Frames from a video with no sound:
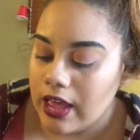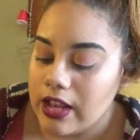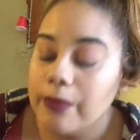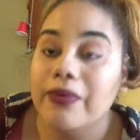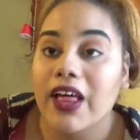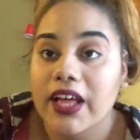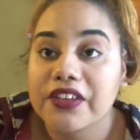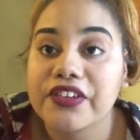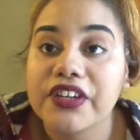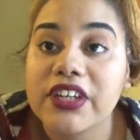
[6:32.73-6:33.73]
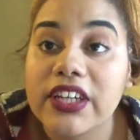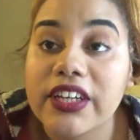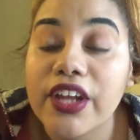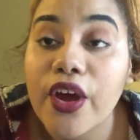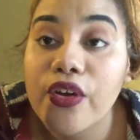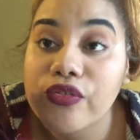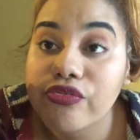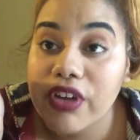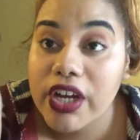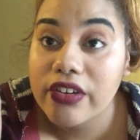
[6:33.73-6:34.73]
and apply to your lid
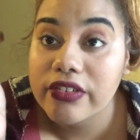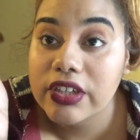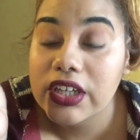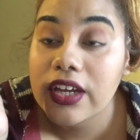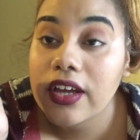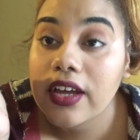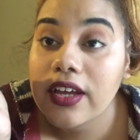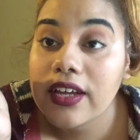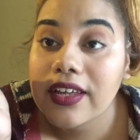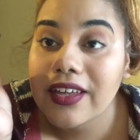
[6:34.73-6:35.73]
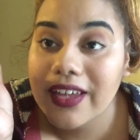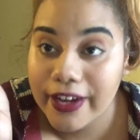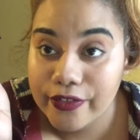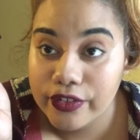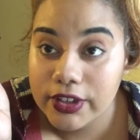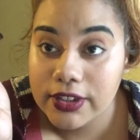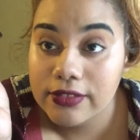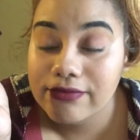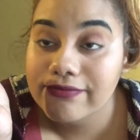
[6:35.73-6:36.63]
very carefully.